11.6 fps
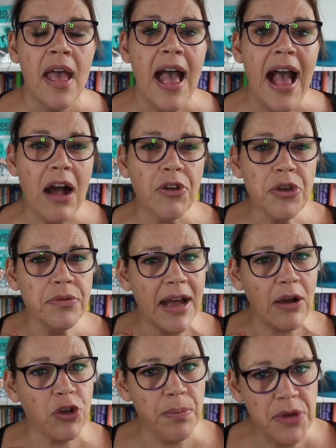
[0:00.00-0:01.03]
How you now
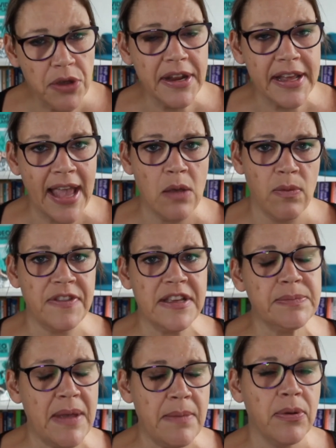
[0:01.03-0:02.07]
communicate with these
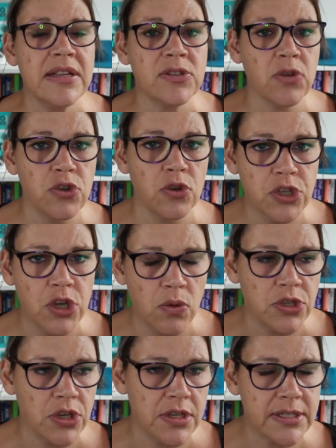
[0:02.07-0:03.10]
people is on your
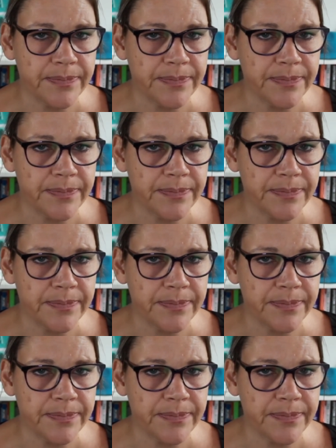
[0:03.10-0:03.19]
shoulders.